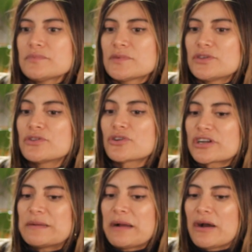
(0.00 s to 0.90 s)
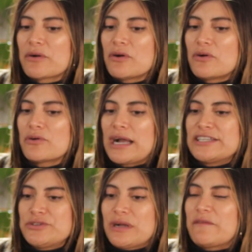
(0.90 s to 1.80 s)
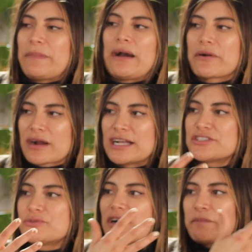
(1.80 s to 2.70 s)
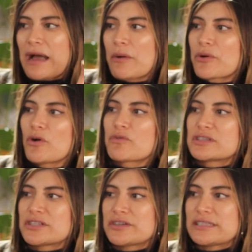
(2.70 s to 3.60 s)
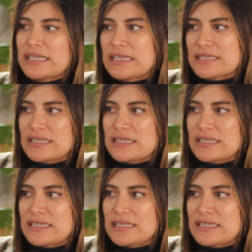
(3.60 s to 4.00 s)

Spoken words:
learn about, I do have power over certain things,